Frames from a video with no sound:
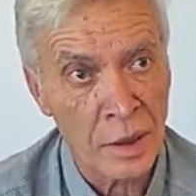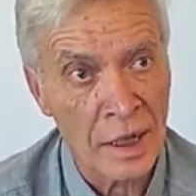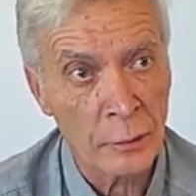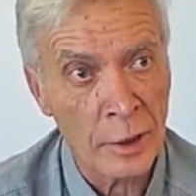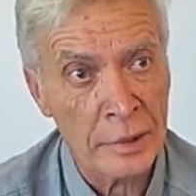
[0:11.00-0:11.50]
at
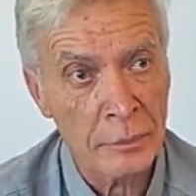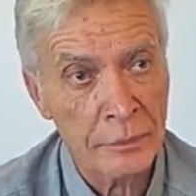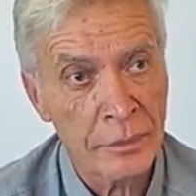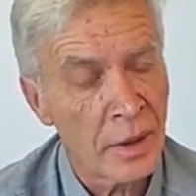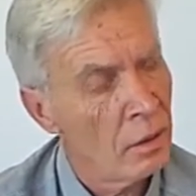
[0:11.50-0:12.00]
MiWay.
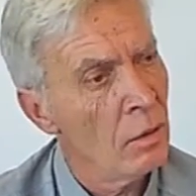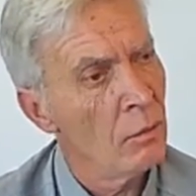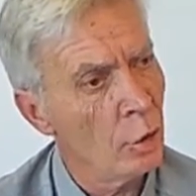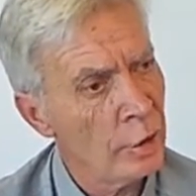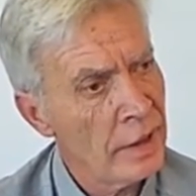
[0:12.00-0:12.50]

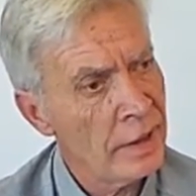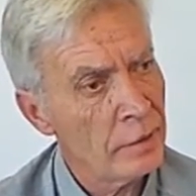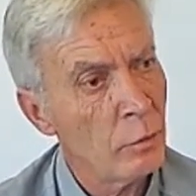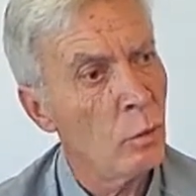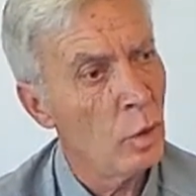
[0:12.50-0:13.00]

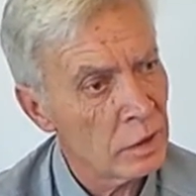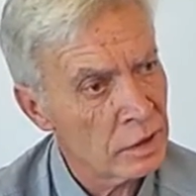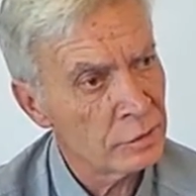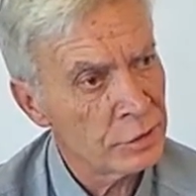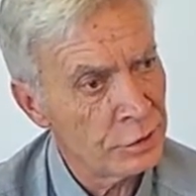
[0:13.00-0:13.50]
Mornè,
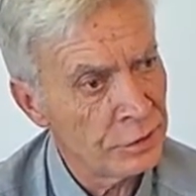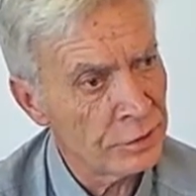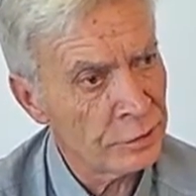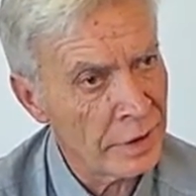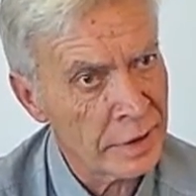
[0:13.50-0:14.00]
welcome to
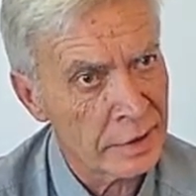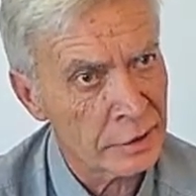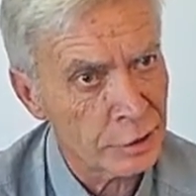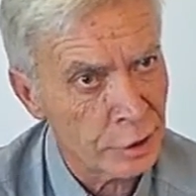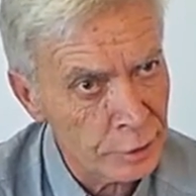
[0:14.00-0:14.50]
the
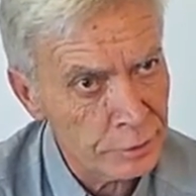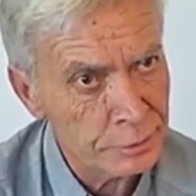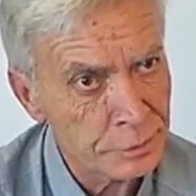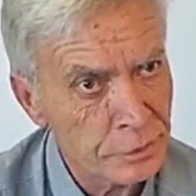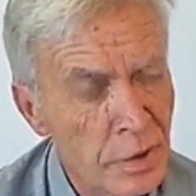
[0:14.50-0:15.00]
TruckX show.
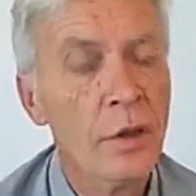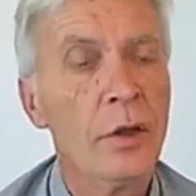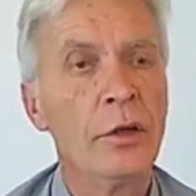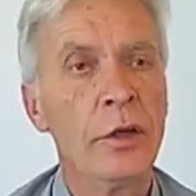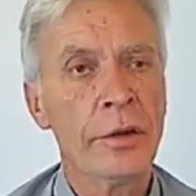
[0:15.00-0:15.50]

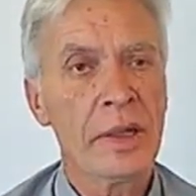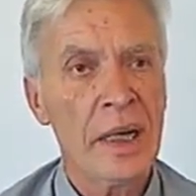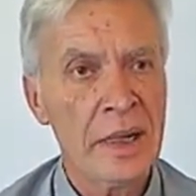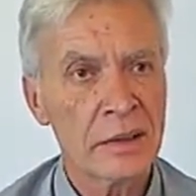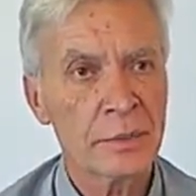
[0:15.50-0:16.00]
You're
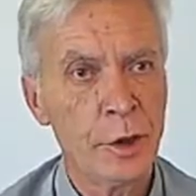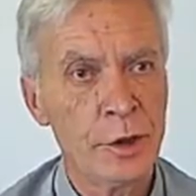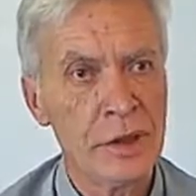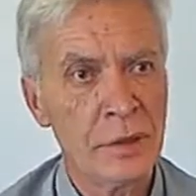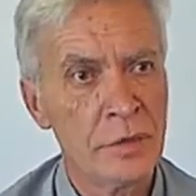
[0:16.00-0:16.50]
an
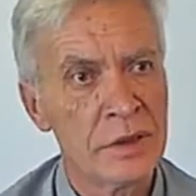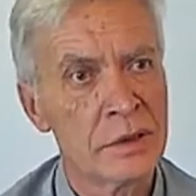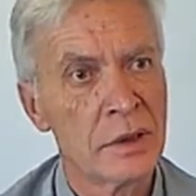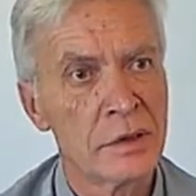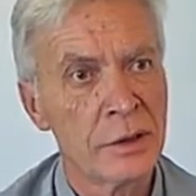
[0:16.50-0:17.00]
expert in
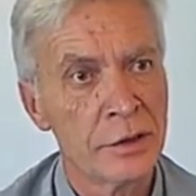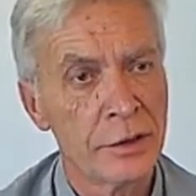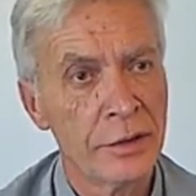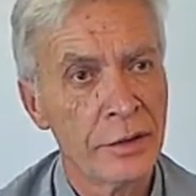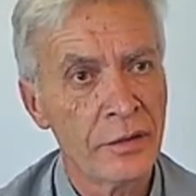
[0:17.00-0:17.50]
business
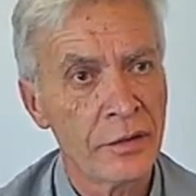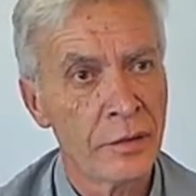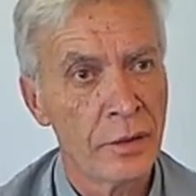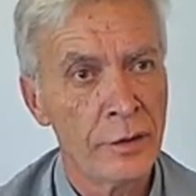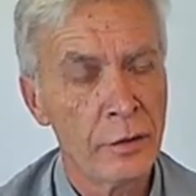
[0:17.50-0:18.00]
insurance,
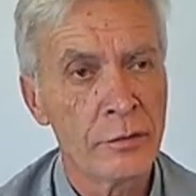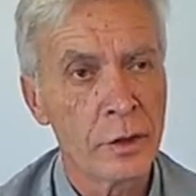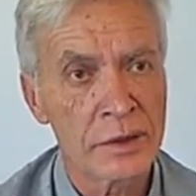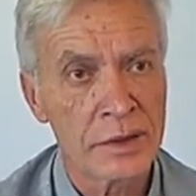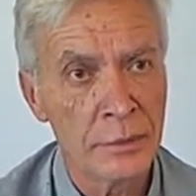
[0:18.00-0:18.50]
and
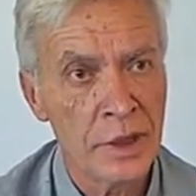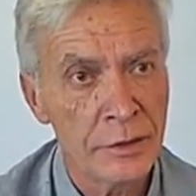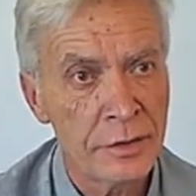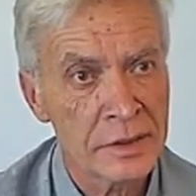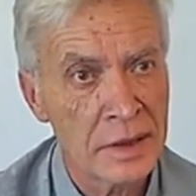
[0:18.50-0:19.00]
you've got some
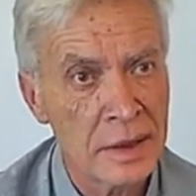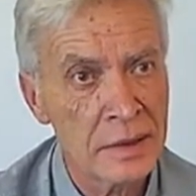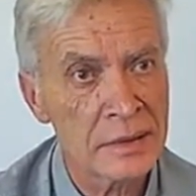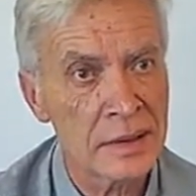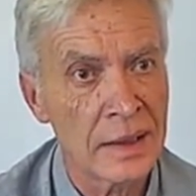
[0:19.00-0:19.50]
interesting
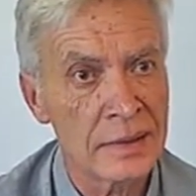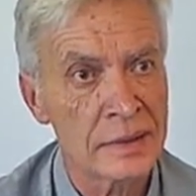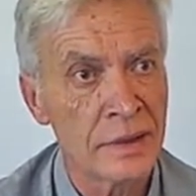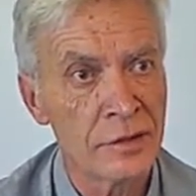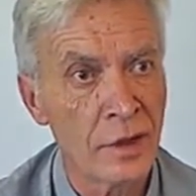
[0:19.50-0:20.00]

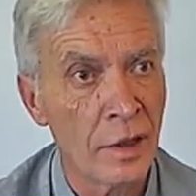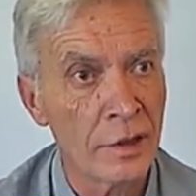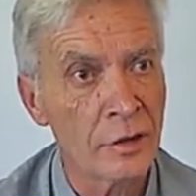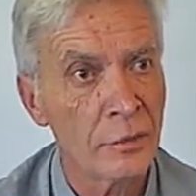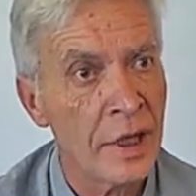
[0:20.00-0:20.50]
insights into
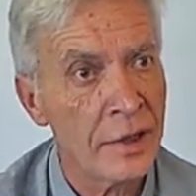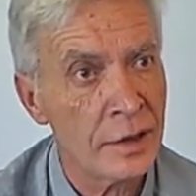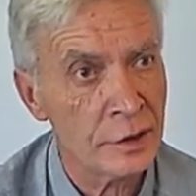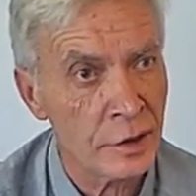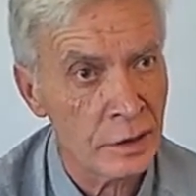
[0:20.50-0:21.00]
how to
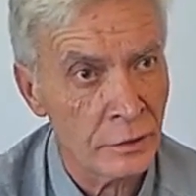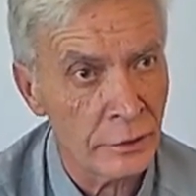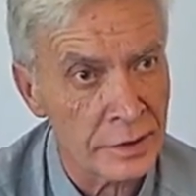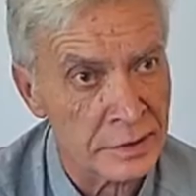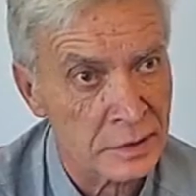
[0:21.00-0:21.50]
manage
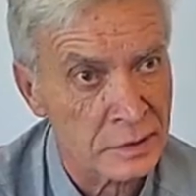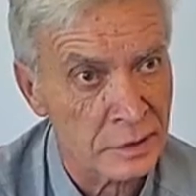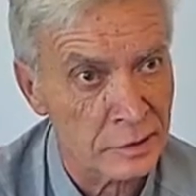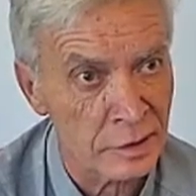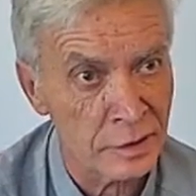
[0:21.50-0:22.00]
hidden
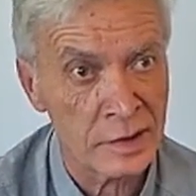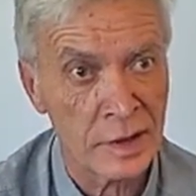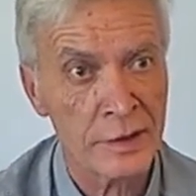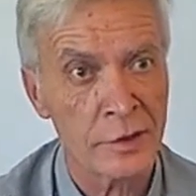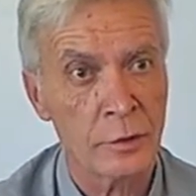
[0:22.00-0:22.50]
risks
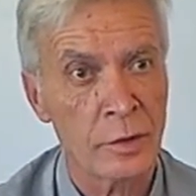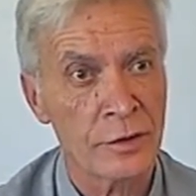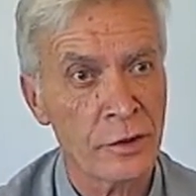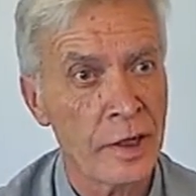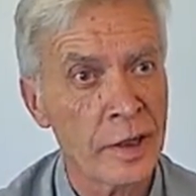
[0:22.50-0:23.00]
associated
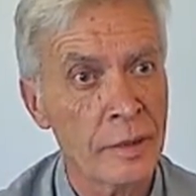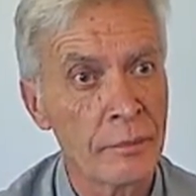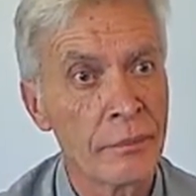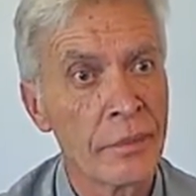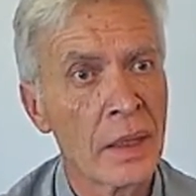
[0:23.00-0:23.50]
with
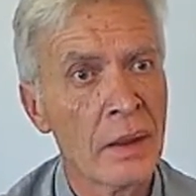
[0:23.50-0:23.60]
trucking.